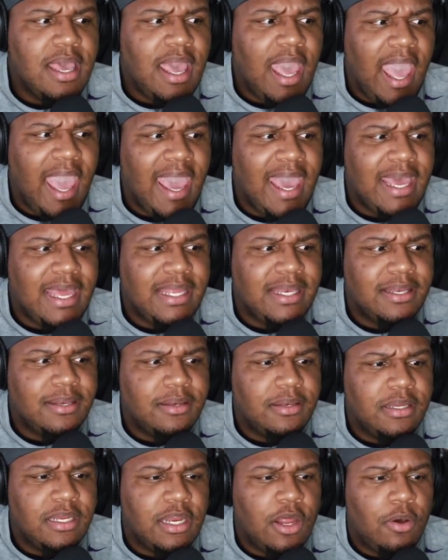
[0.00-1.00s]
and,
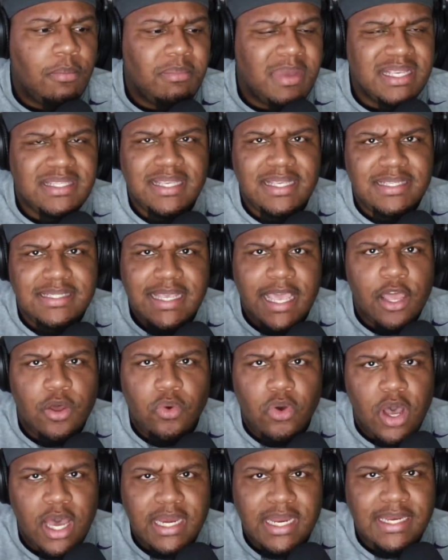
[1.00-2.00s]
you know, missing
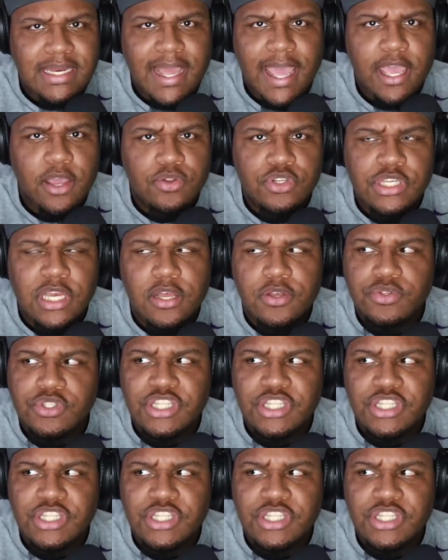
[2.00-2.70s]
Saquon and Daniel Jones.